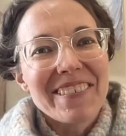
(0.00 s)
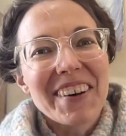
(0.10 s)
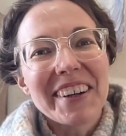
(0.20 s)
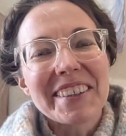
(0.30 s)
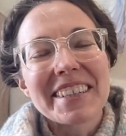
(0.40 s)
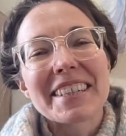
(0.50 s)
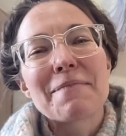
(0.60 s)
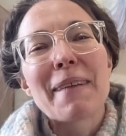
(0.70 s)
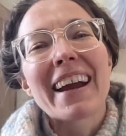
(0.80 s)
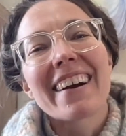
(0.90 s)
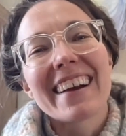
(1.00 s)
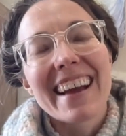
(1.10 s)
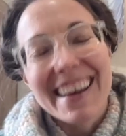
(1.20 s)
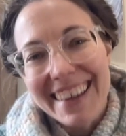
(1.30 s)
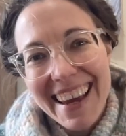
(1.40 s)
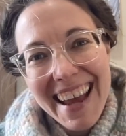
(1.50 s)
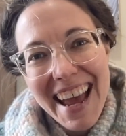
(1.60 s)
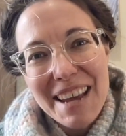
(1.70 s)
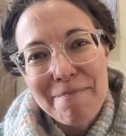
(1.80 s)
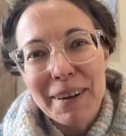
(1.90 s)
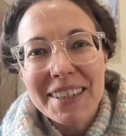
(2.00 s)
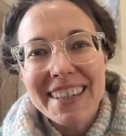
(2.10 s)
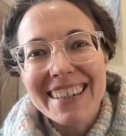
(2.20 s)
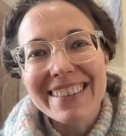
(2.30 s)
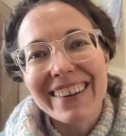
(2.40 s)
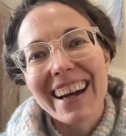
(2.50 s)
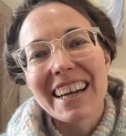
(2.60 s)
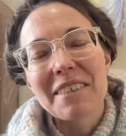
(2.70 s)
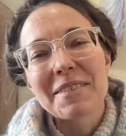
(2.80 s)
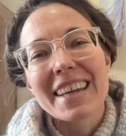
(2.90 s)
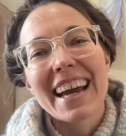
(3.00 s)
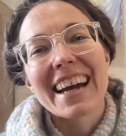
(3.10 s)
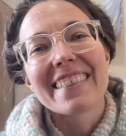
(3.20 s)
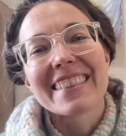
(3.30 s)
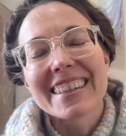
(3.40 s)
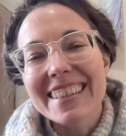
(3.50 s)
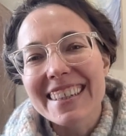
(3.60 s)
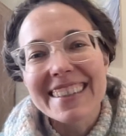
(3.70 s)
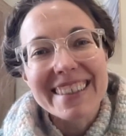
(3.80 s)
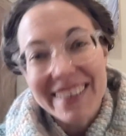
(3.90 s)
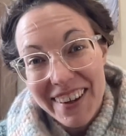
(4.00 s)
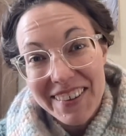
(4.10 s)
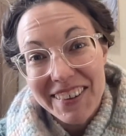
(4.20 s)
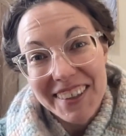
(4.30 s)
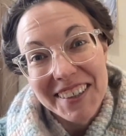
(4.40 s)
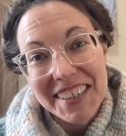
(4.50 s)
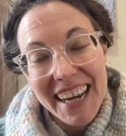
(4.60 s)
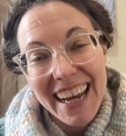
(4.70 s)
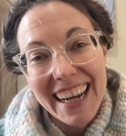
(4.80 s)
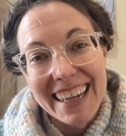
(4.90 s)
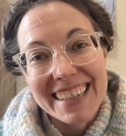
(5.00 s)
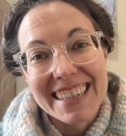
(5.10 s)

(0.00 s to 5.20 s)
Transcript: folks, it's Mary, aka MercyTriumphs, and this is Slow Crochet.